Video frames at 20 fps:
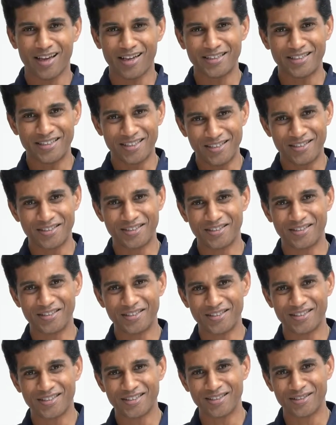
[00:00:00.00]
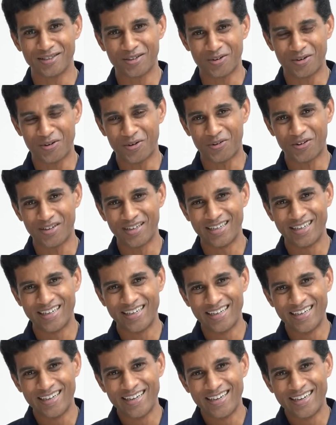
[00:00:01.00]
and sisters in the Lord.
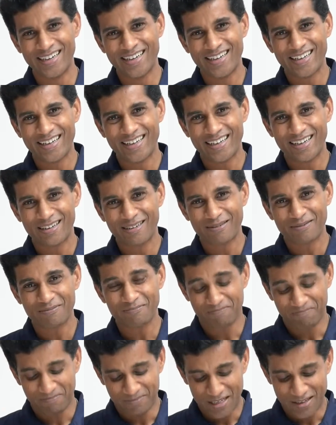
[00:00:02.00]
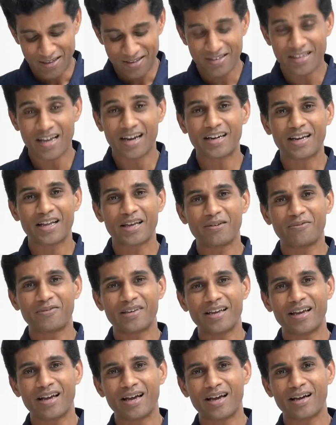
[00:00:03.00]
This Sunday
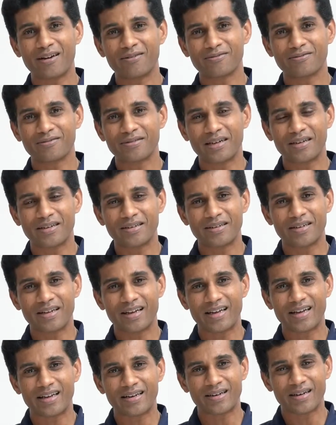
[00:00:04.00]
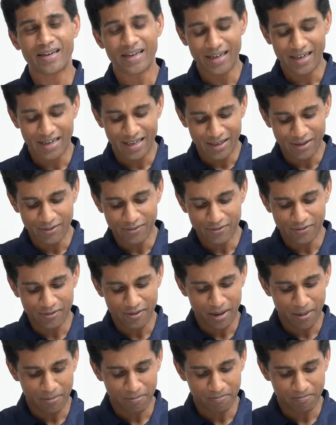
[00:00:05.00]
we have a reading
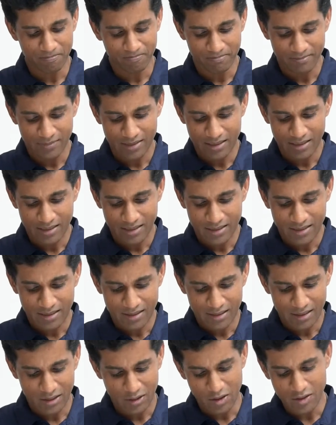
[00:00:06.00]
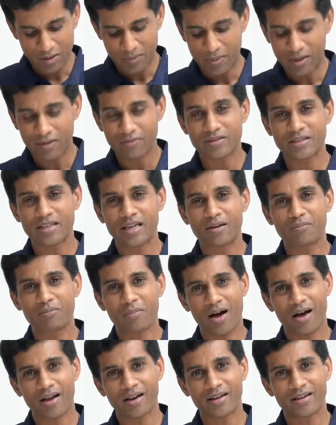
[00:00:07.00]
from the Gospel of St.
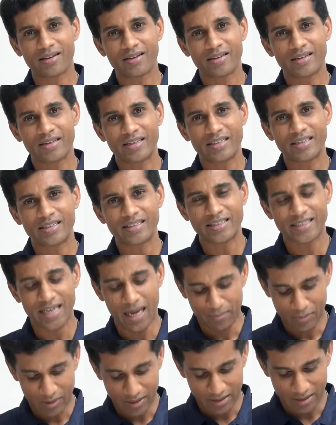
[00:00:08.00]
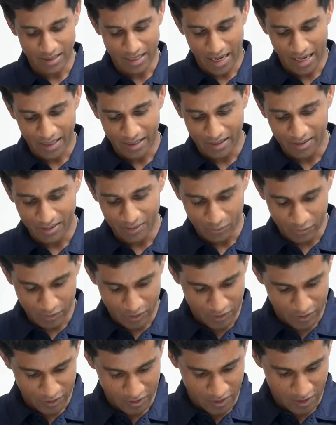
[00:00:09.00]
Mark, chapter 9,
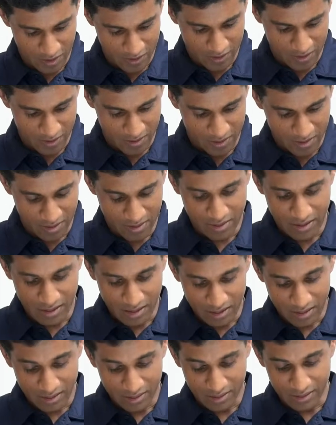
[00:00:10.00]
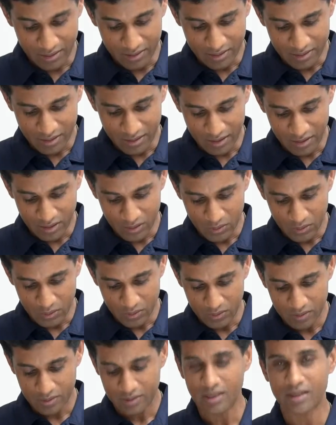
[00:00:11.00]
verses 30
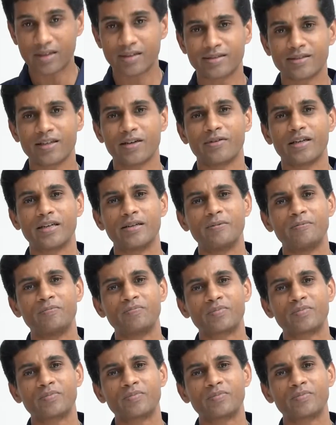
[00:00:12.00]
to 37,